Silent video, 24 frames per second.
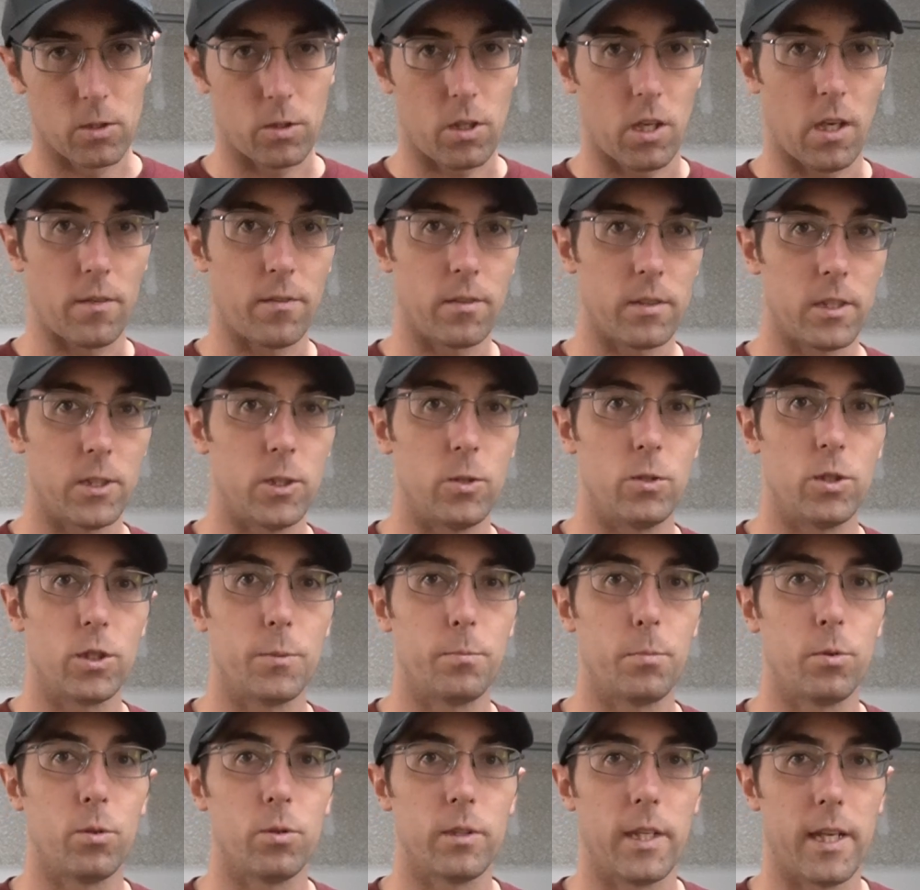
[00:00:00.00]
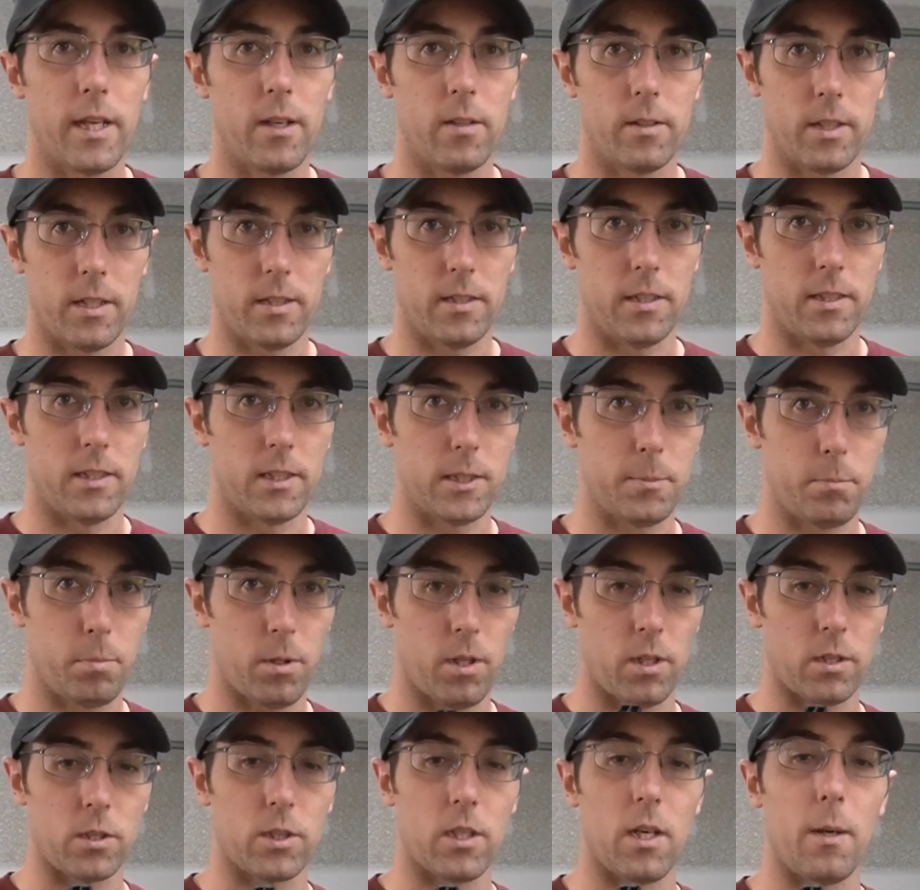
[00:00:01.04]
cover that you just pull down, and then this
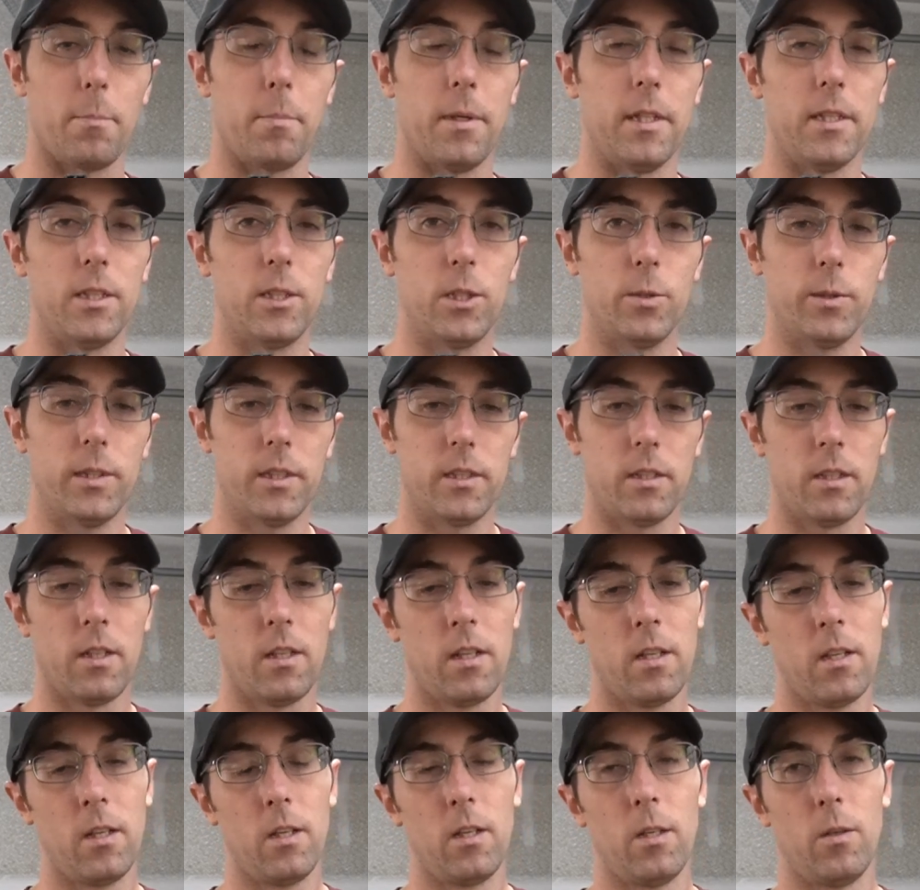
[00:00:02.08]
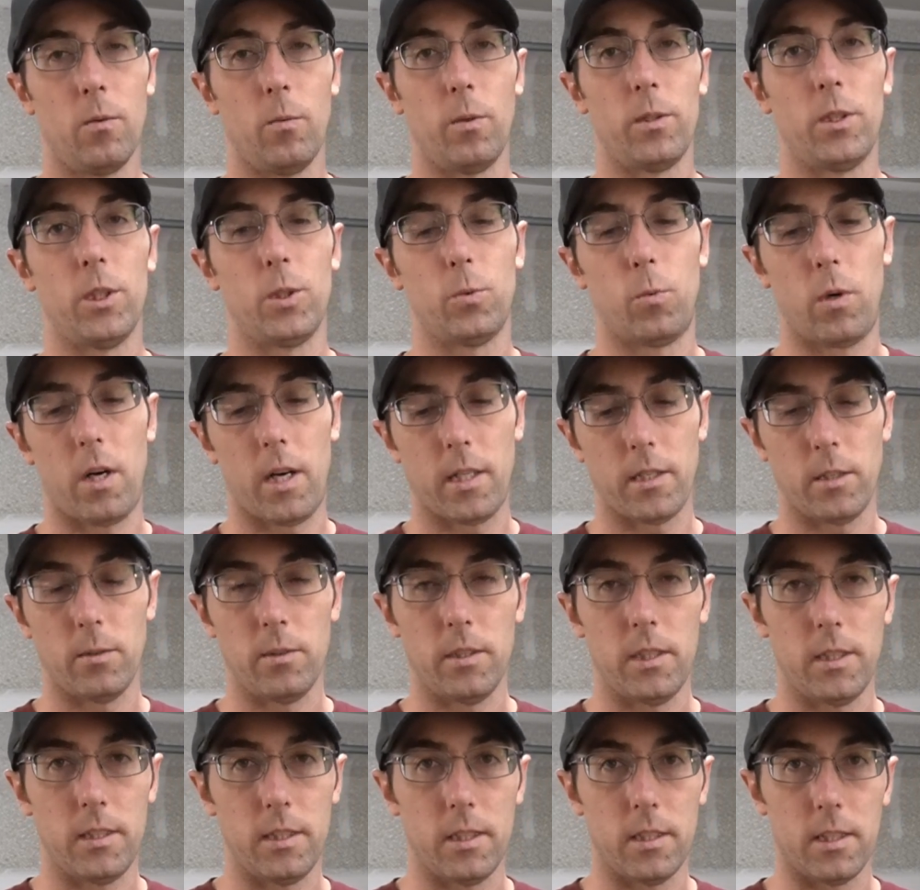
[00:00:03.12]
plugs up into it, which is why you
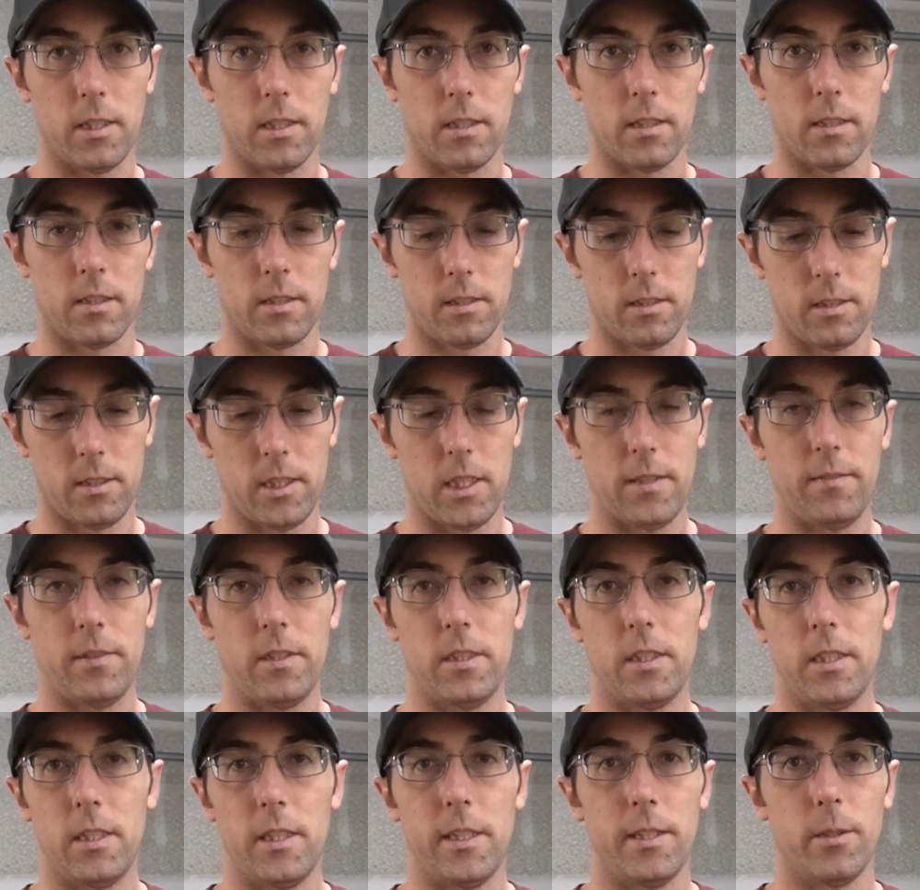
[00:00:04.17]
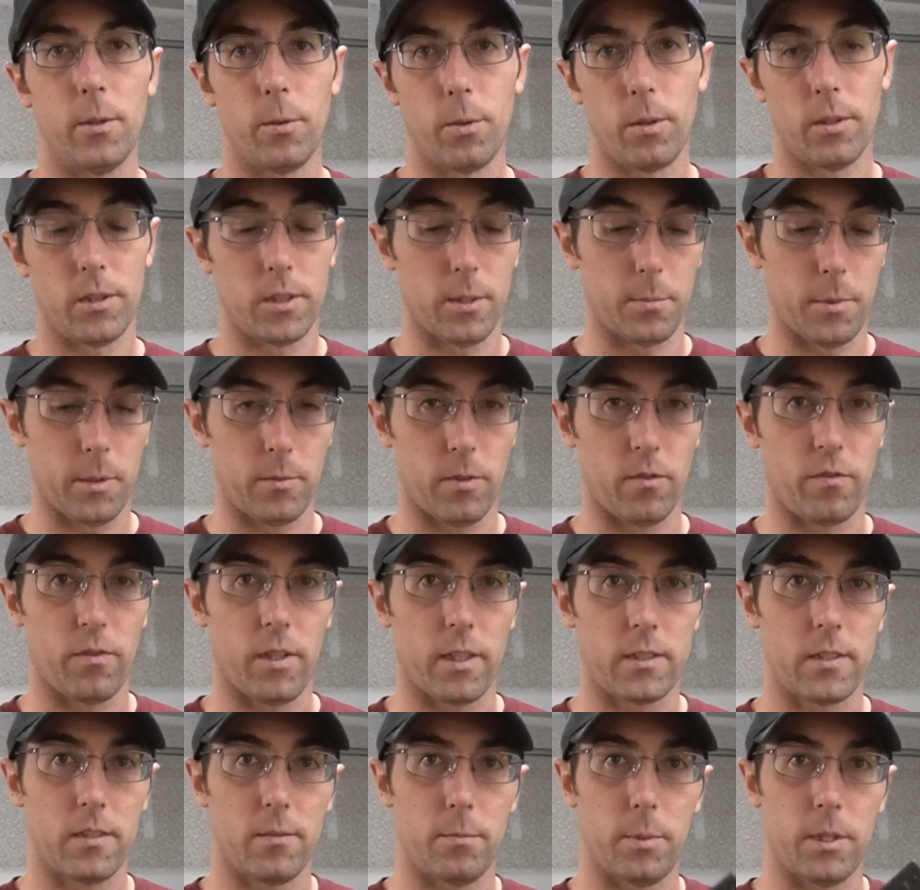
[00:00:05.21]
need the DVD or something
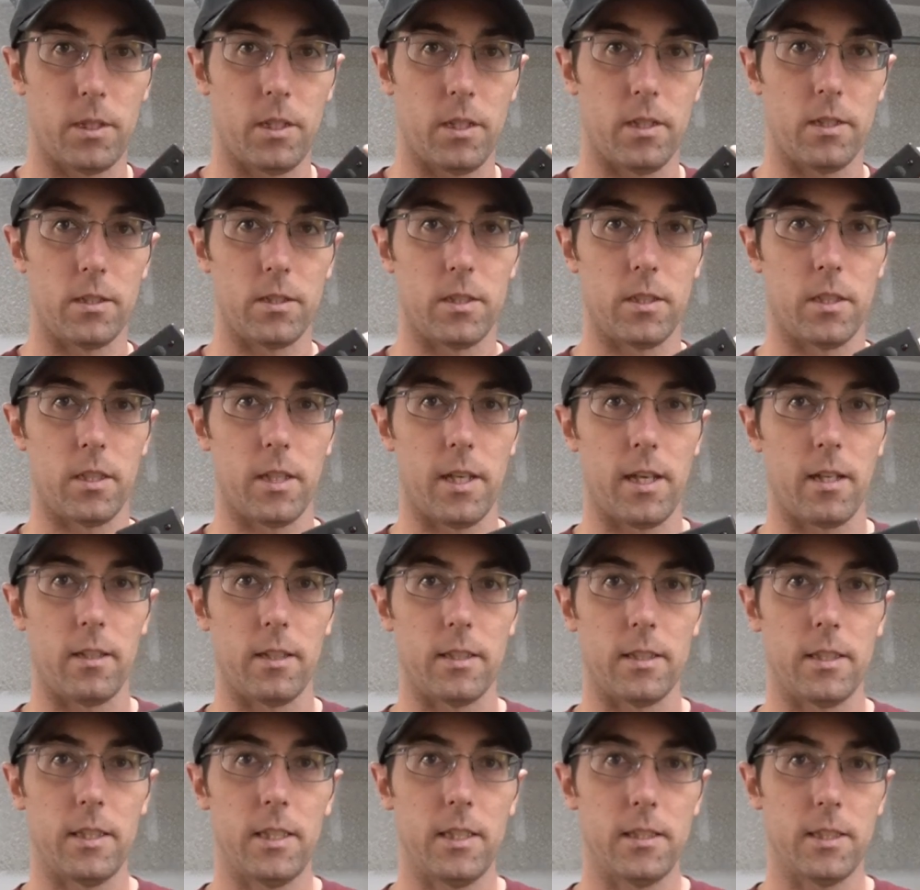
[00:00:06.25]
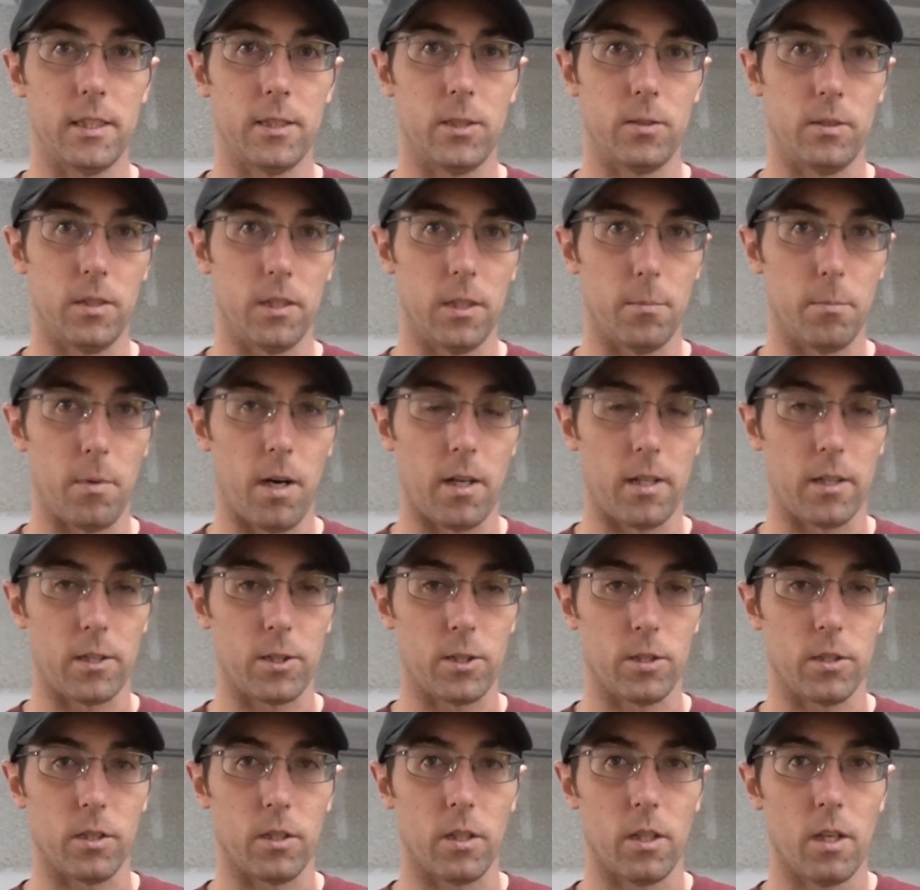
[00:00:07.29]
reflective, because the LEDs that you need to
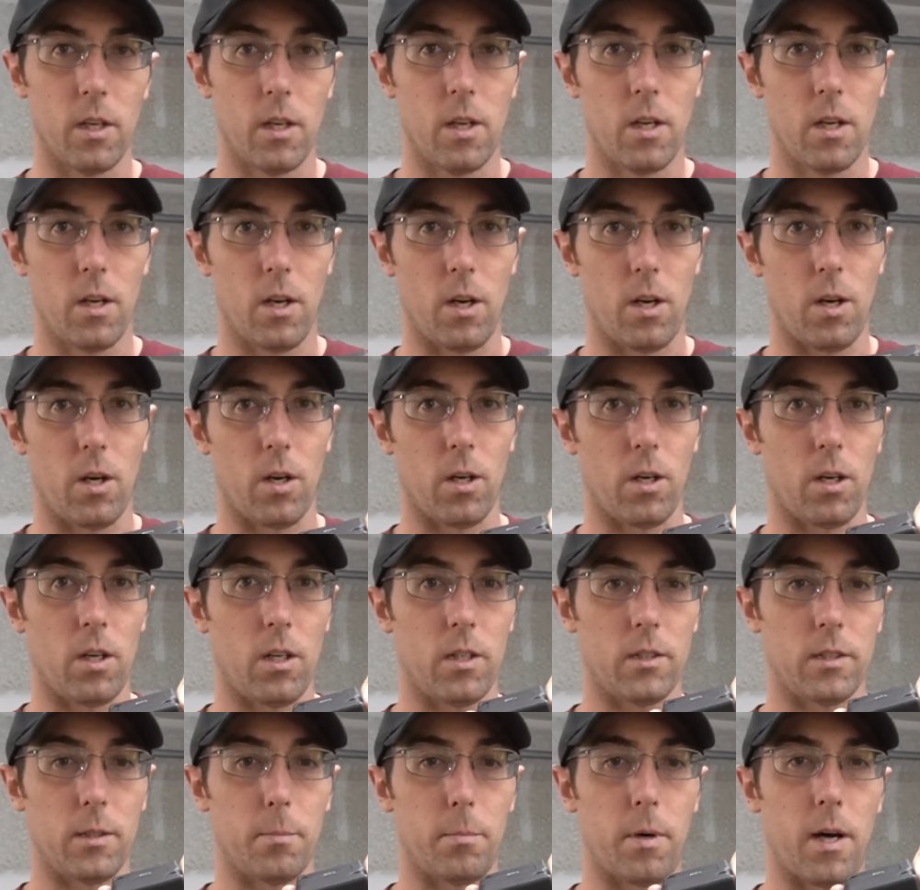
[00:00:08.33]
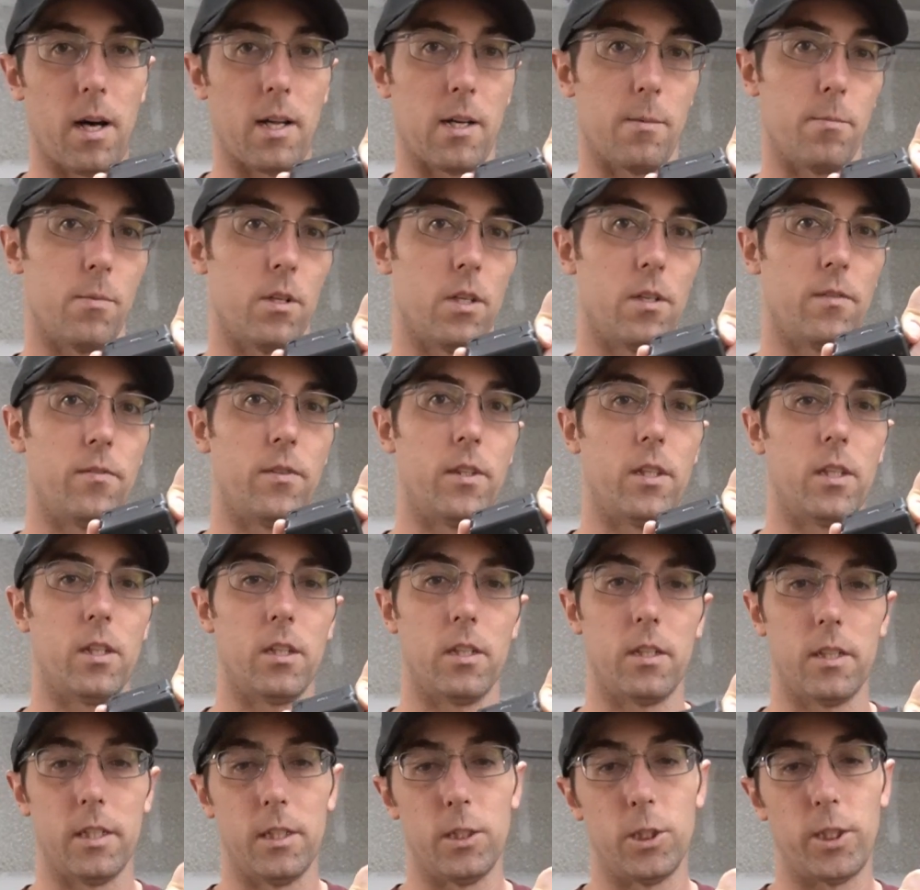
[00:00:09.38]
monitor are on the bottom of
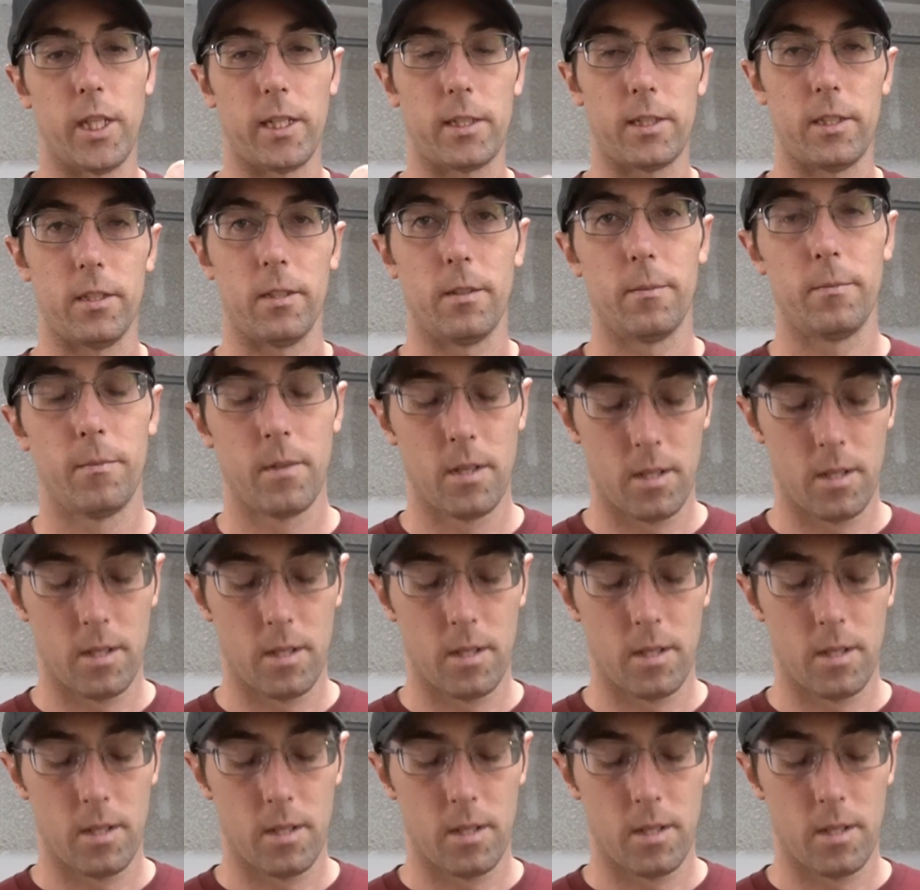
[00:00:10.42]
the injector.